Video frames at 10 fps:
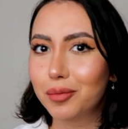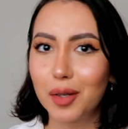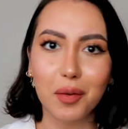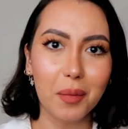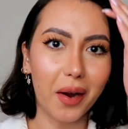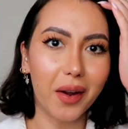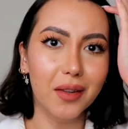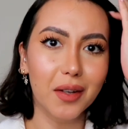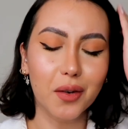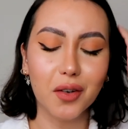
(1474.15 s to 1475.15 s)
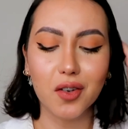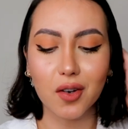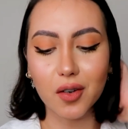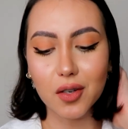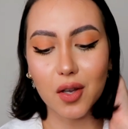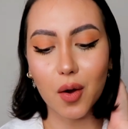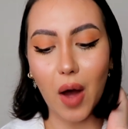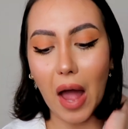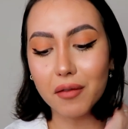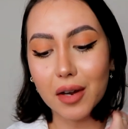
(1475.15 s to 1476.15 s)
of American literature,
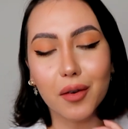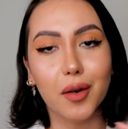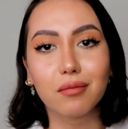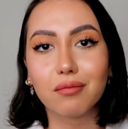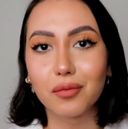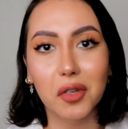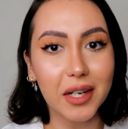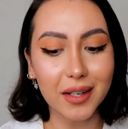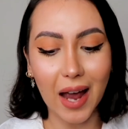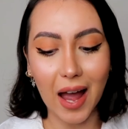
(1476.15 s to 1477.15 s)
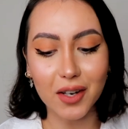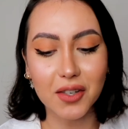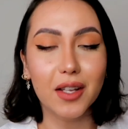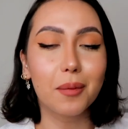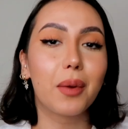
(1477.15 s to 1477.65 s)
so I've never read it actually,